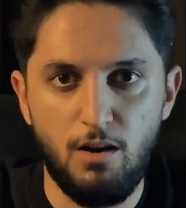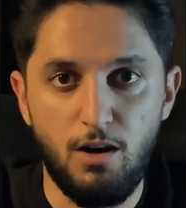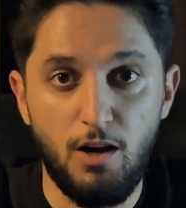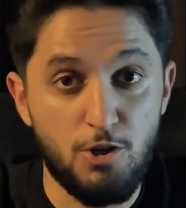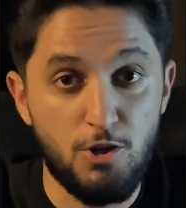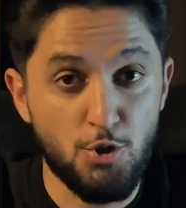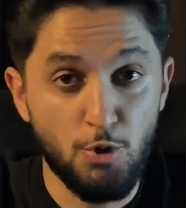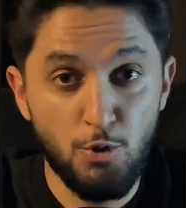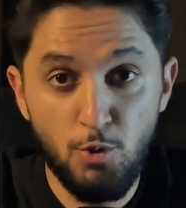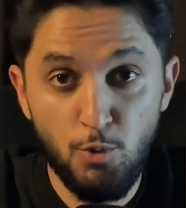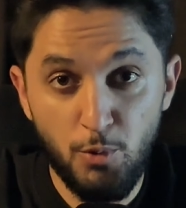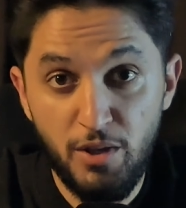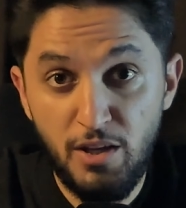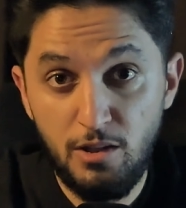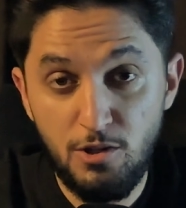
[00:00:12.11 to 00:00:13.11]
I'll show you
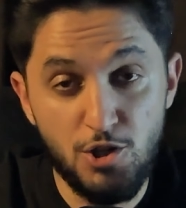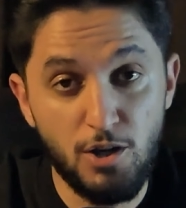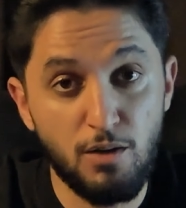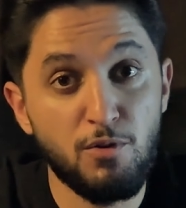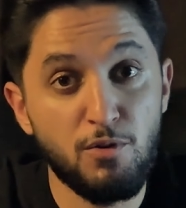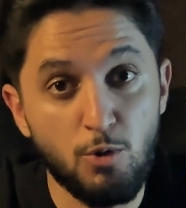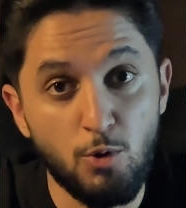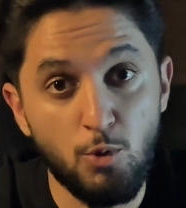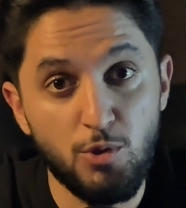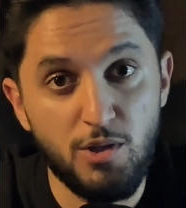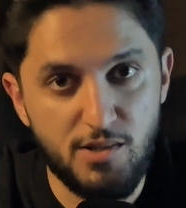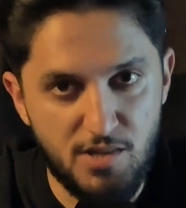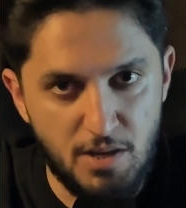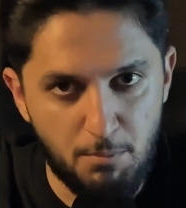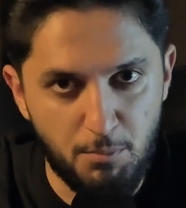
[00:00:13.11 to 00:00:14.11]
real Java code
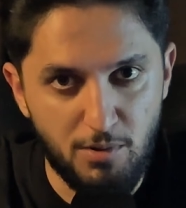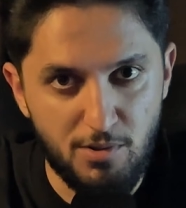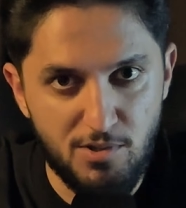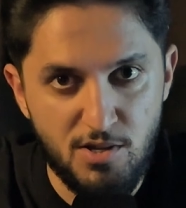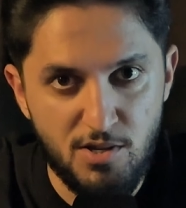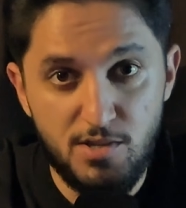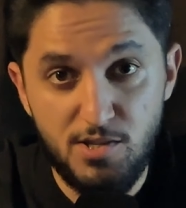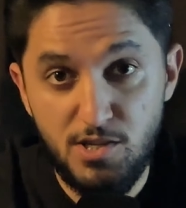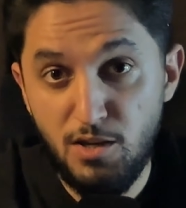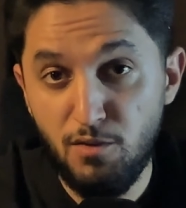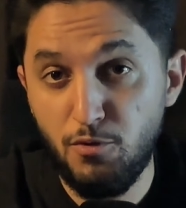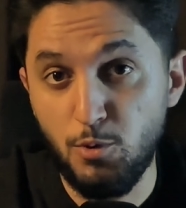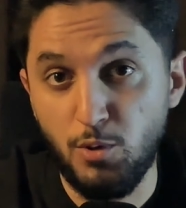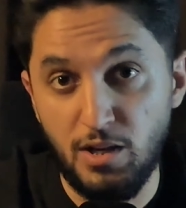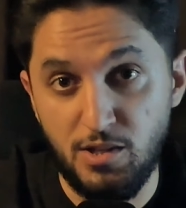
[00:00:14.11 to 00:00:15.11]
examples, see
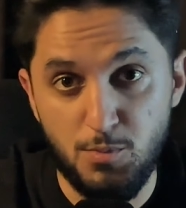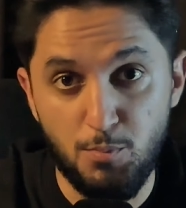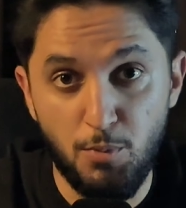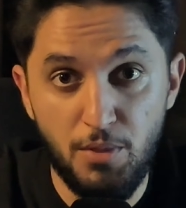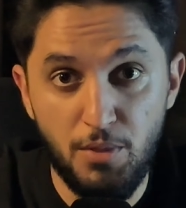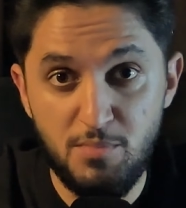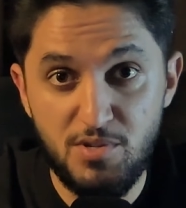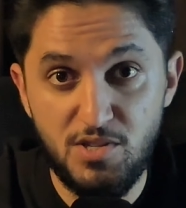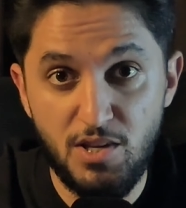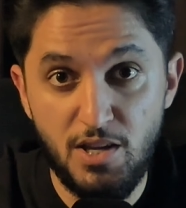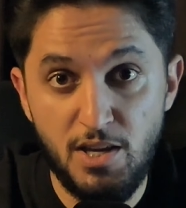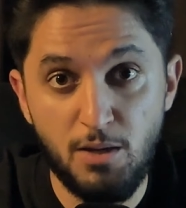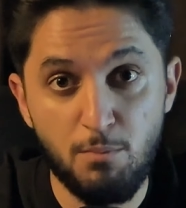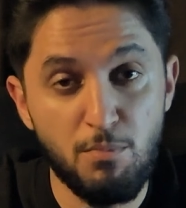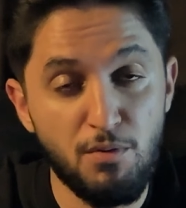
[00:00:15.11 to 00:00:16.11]
if you can spot the
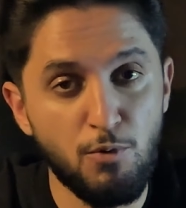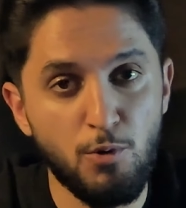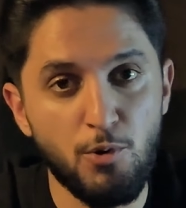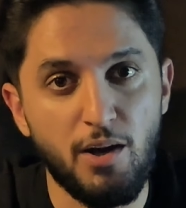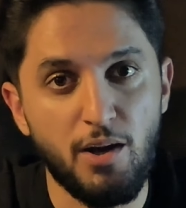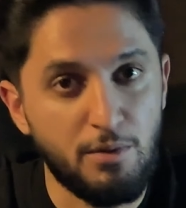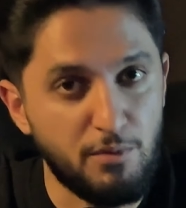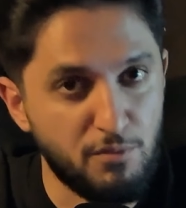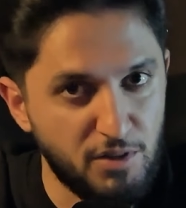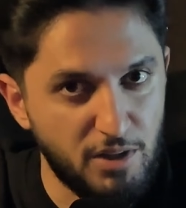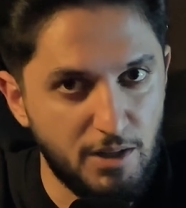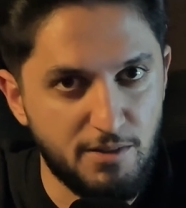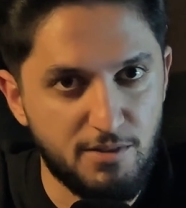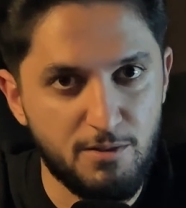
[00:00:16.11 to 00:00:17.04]
mistake before I reveal it.